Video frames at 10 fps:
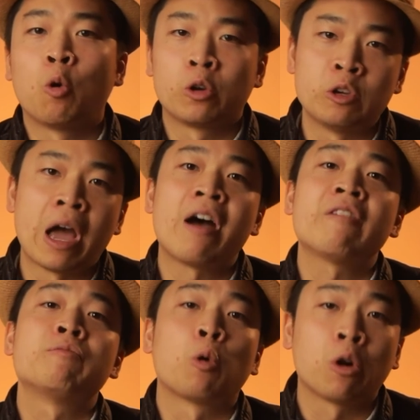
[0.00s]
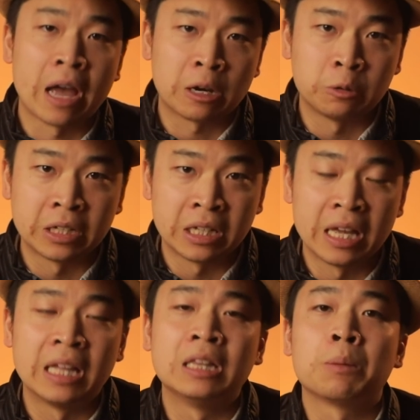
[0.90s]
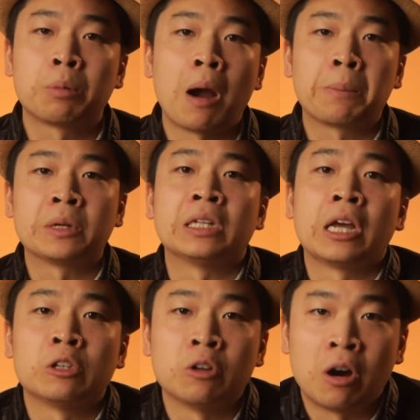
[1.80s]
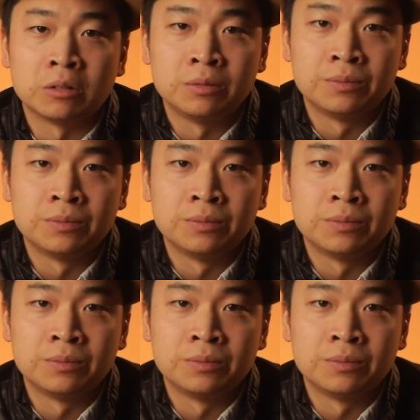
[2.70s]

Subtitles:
or you have more equity in the property that you own.